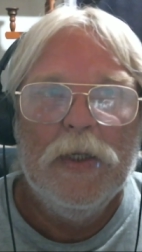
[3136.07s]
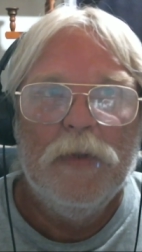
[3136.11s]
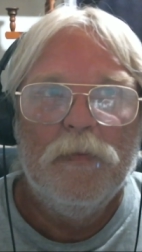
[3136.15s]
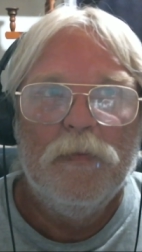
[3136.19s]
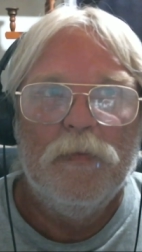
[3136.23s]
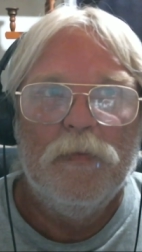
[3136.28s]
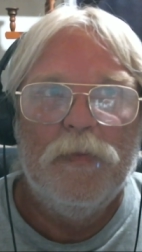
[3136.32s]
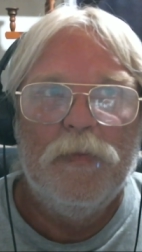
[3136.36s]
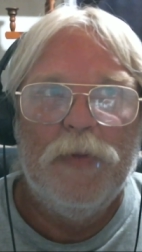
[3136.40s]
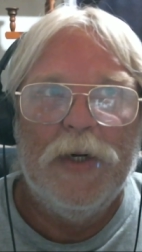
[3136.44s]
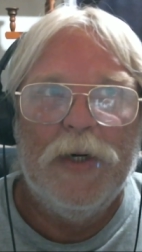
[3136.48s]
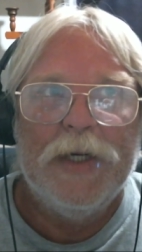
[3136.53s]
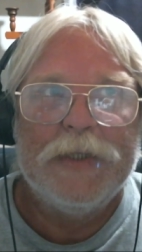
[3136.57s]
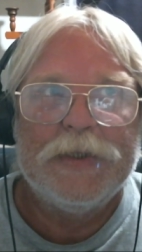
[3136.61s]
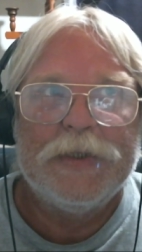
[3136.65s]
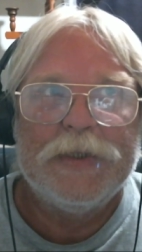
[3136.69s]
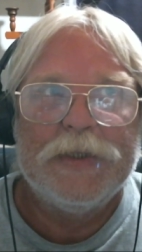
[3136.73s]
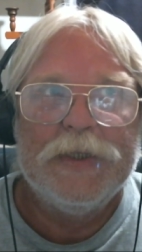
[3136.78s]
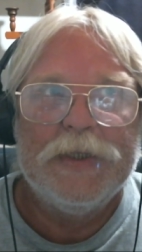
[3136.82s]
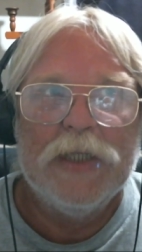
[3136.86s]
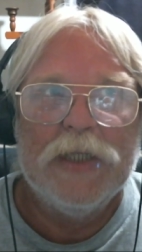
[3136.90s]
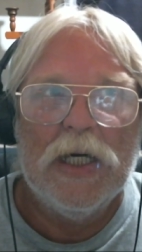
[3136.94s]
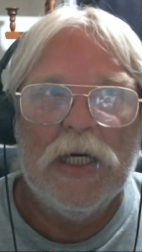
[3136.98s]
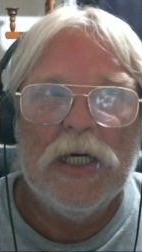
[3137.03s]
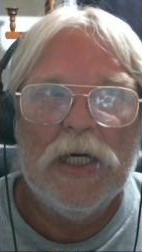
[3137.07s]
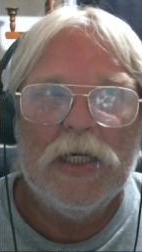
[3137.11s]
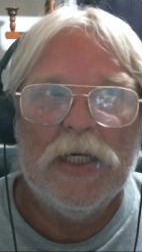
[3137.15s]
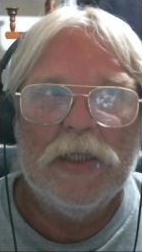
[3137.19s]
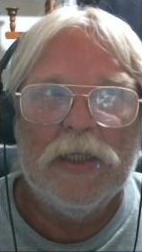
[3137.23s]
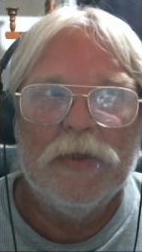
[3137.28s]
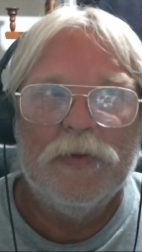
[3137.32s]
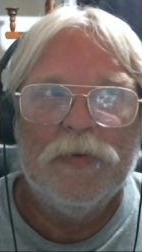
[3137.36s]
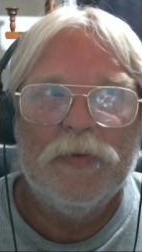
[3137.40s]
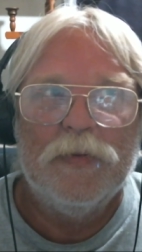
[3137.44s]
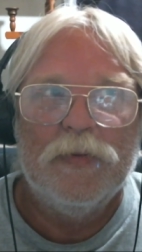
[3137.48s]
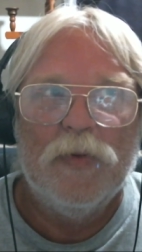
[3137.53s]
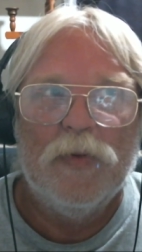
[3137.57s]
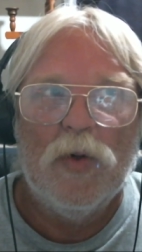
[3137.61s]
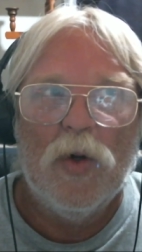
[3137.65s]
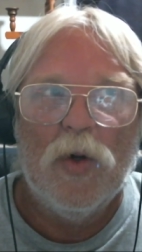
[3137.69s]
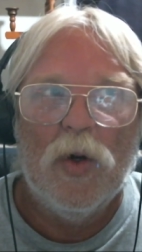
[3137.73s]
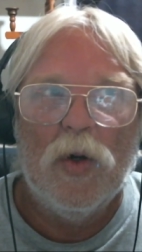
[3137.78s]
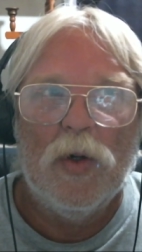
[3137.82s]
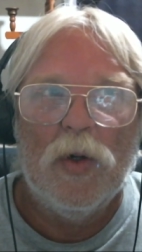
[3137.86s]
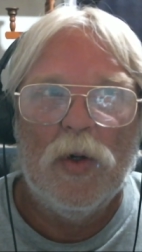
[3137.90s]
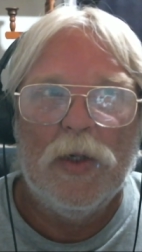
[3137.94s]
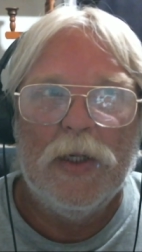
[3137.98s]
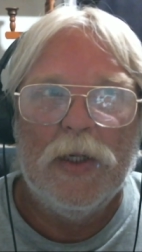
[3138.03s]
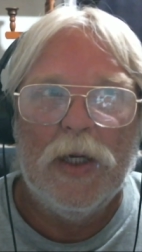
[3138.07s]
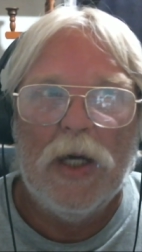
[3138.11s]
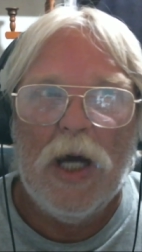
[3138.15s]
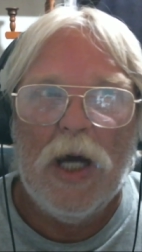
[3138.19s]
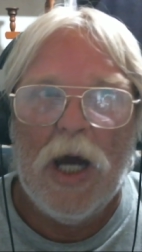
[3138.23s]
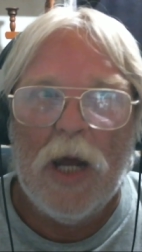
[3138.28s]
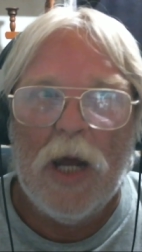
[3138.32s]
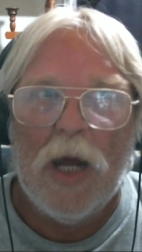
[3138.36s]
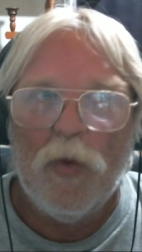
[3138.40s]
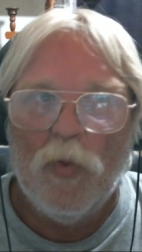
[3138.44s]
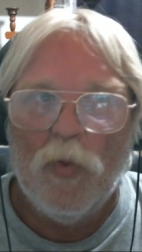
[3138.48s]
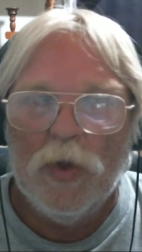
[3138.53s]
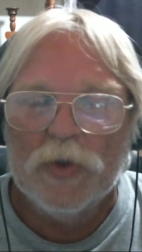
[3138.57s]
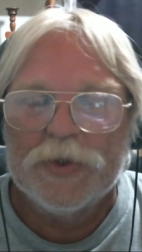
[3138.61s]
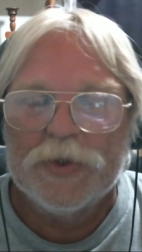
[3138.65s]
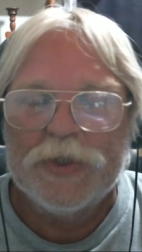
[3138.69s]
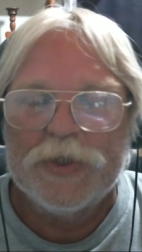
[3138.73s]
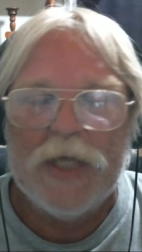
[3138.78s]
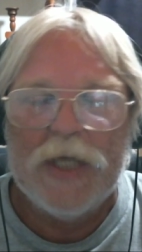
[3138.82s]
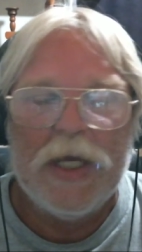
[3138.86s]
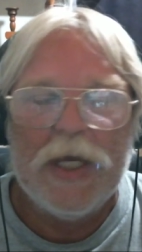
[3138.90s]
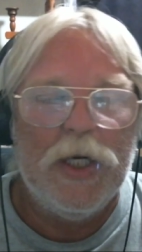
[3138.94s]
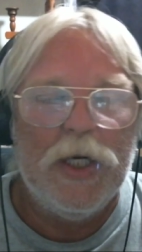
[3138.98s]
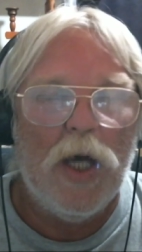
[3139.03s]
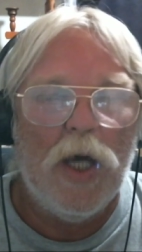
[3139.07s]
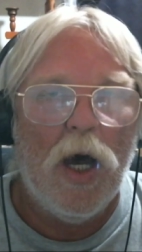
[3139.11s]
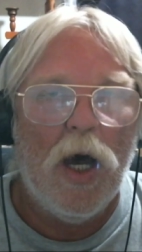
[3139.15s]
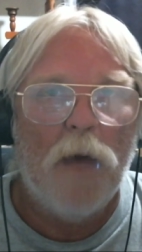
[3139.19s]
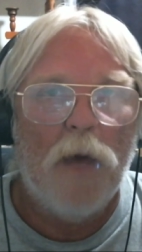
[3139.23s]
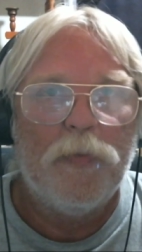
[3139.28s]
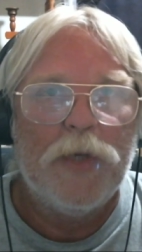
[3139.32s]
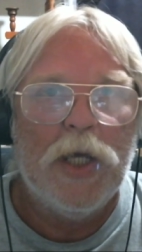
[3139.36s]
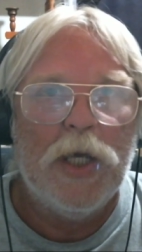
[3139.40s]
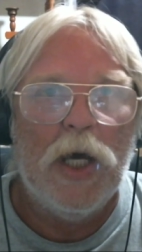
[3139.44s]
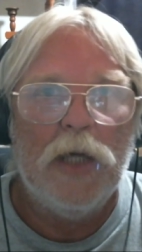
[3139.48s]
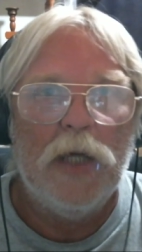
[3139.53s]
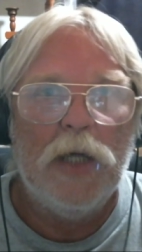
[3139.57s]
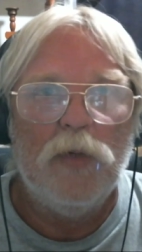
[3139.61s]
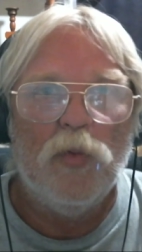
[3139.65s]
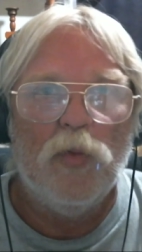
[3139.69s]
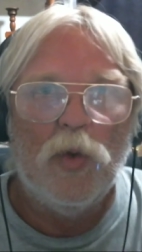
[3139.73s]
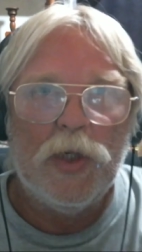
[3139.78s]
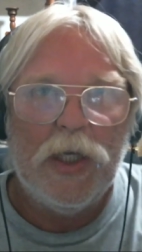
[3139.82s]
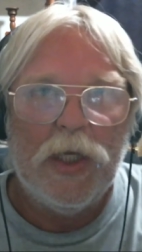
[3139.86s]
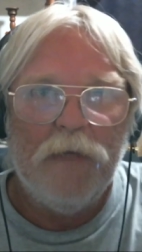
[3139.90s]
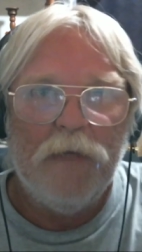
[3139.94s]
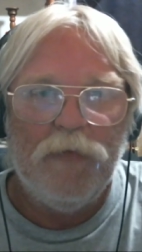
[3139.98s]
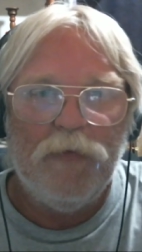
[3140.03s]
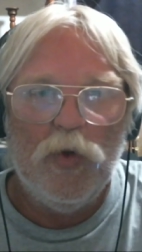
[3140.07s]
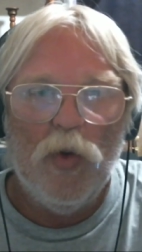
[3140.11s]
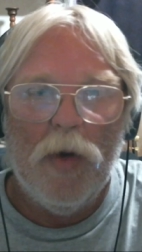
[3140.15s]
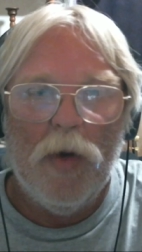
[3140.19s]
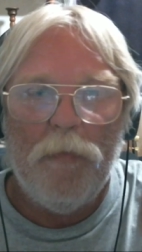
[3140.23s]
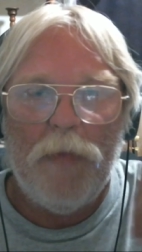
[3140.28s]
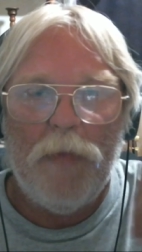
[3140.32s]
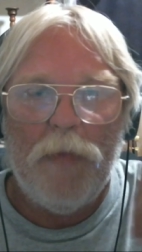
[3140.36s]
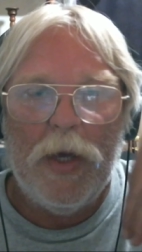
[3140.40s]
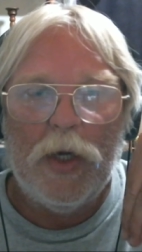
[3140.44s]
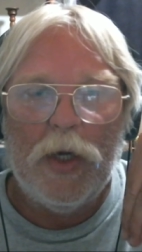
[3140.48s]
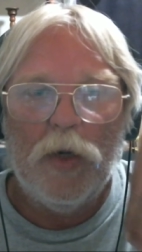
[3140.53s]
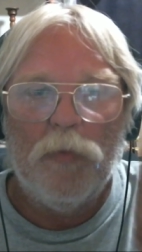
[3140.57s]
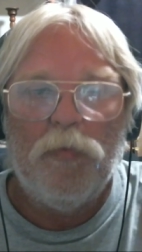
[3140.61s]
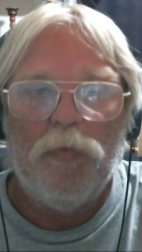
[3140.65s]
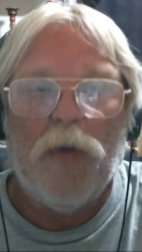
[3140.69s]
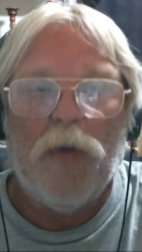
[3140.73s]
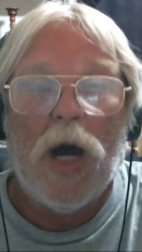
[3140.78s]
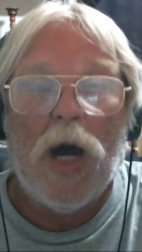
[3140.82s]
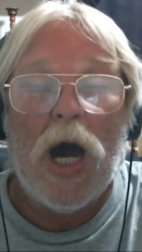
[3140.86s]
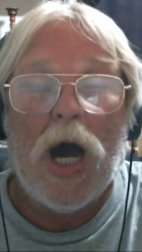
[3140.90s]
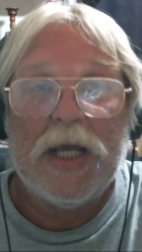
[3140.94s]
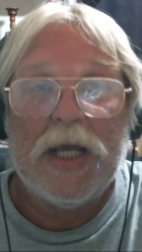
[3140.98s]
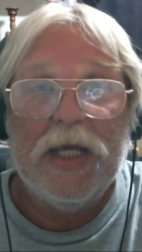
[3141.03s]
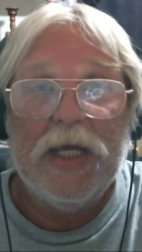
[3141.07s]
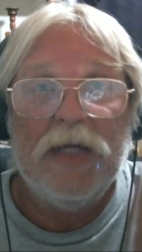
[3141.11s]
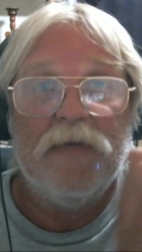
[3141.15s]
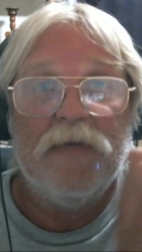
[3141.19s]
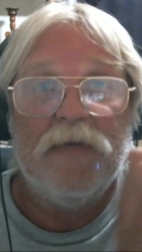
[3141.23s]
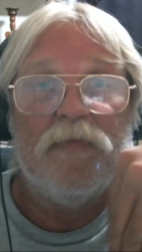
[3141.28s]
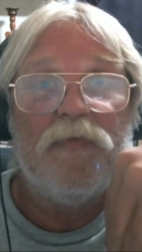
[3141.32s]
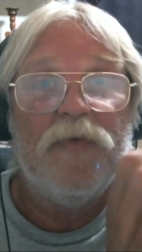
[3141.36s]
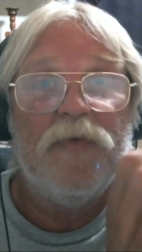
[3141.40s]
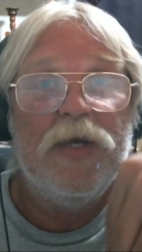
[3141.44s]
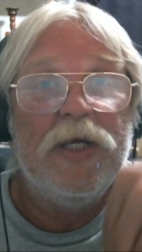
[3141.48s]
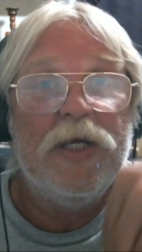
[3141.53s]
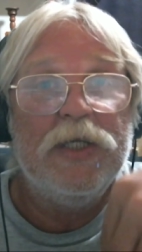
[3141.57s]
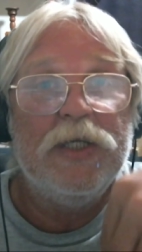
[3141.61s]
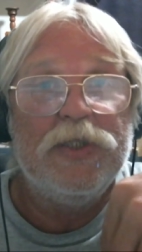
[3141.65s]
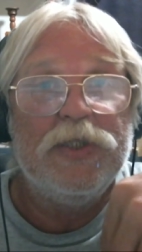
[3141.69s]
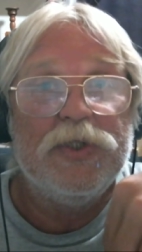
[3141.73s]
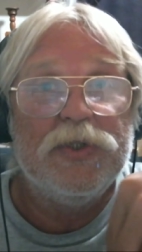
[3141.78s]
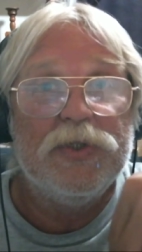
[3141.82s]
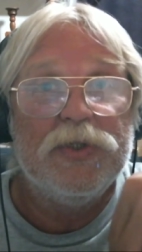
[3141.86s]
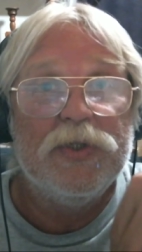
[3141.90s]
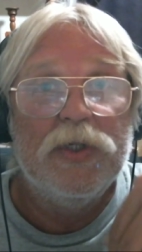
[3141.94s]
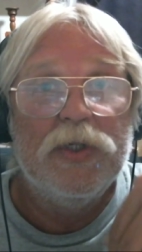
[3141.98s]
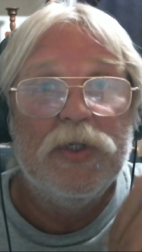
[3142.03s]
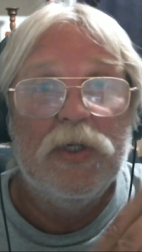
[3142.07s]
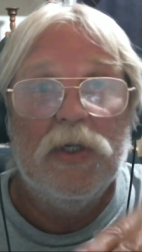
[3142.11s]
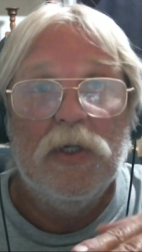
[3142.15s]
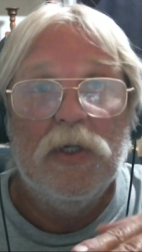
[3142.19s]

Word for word: But uh, I will say an upcut will give you a better pocket finish.